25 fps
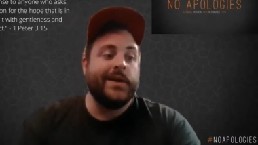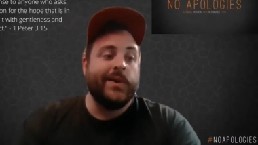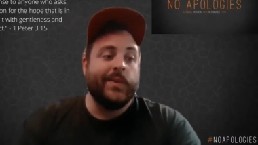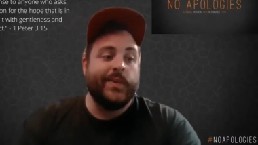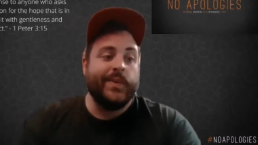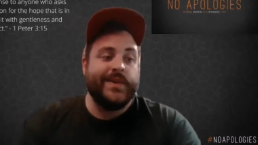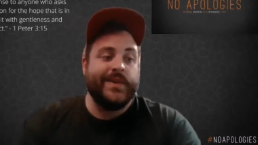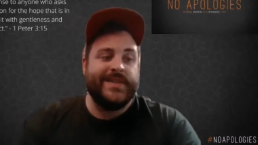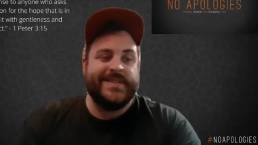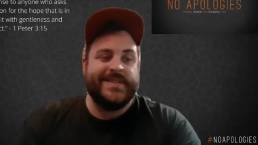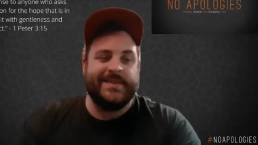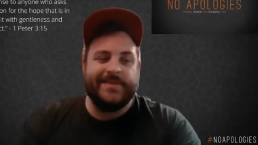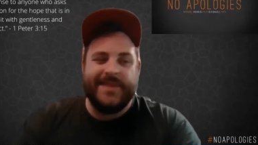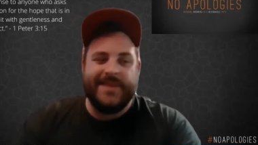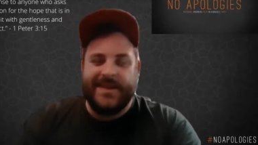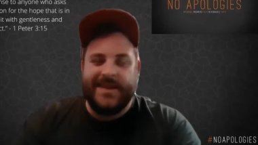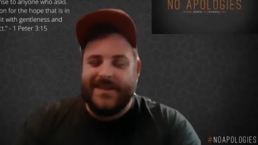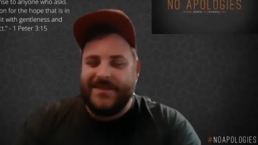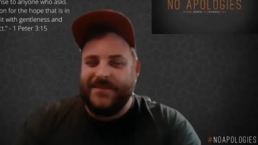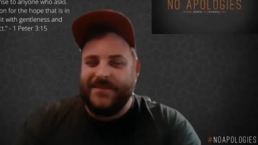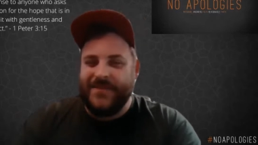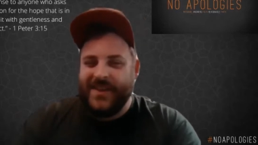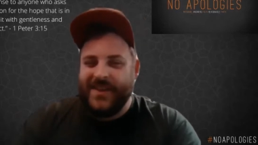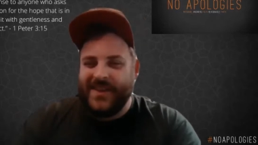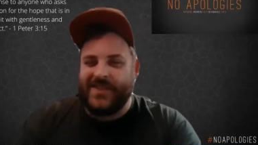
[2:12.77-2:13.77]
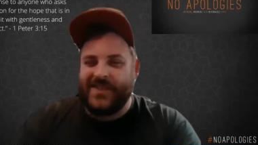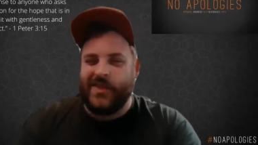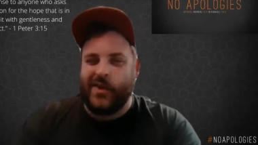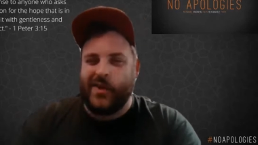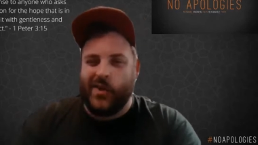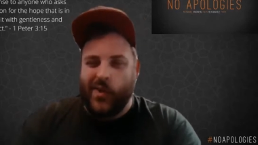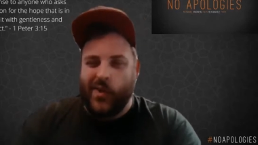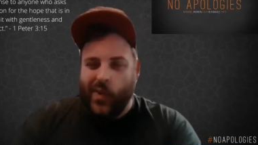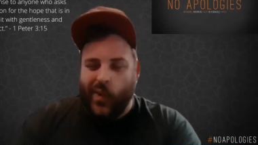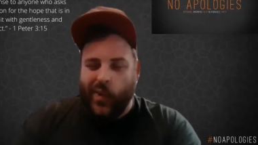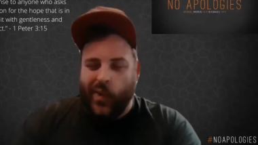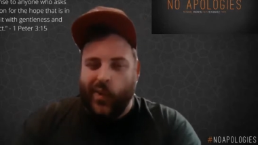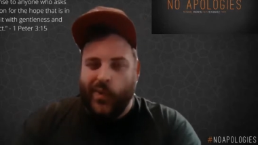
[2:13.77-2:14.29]
We sometimes feel like the
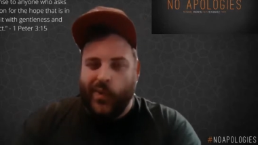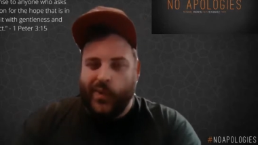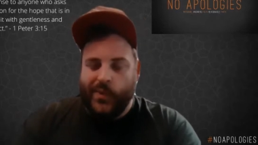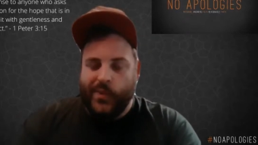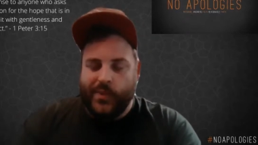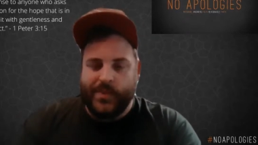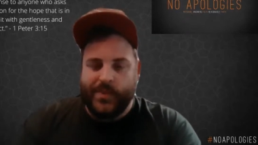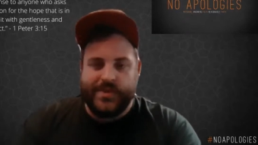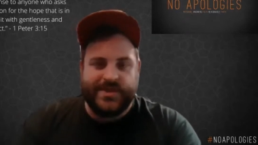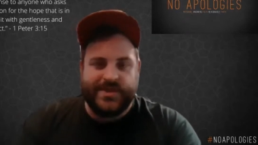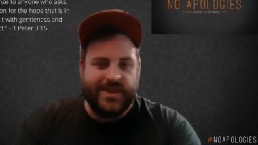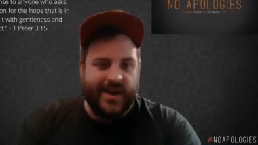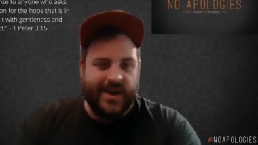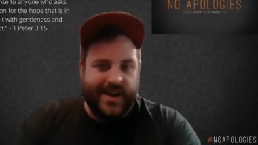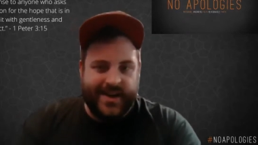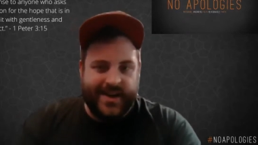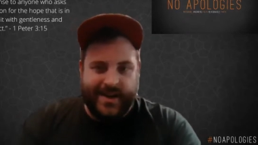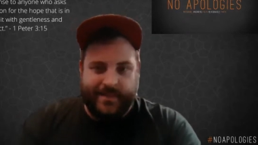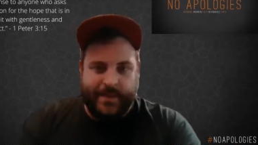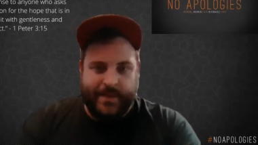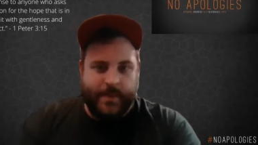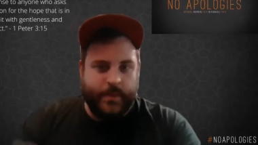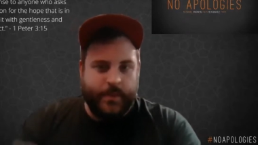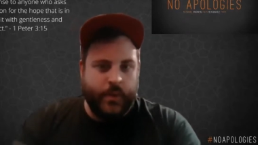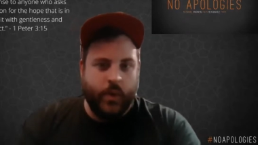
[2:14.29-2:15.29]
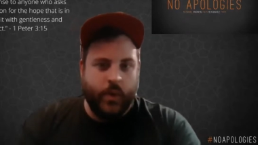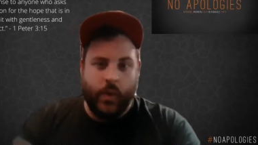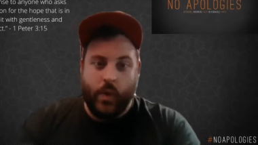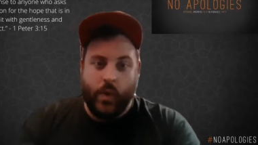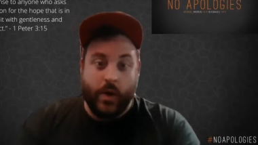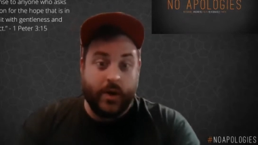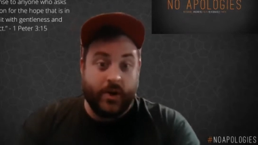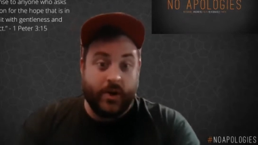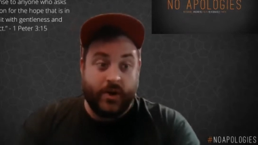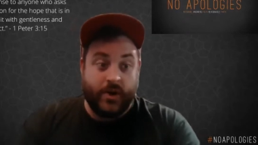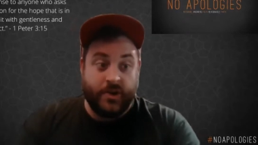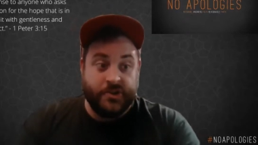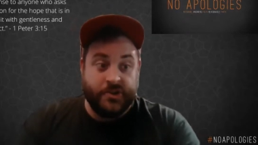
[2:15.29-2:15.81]
goal when we're talking to people who
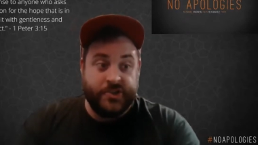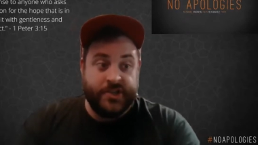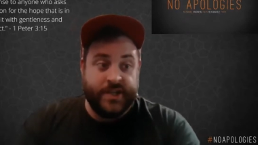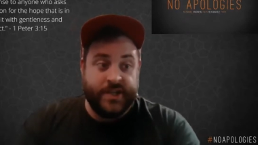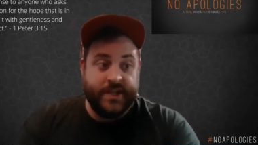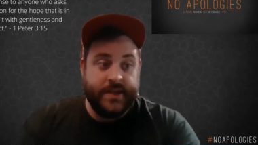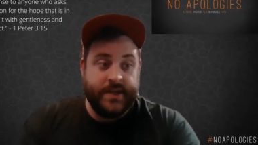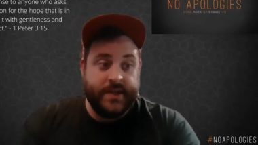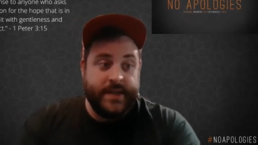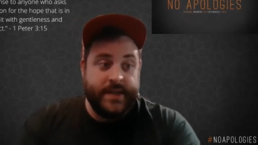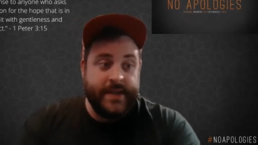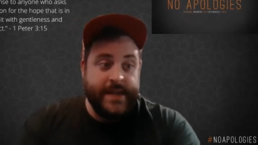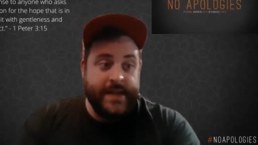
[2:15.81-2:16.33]
aren't Christian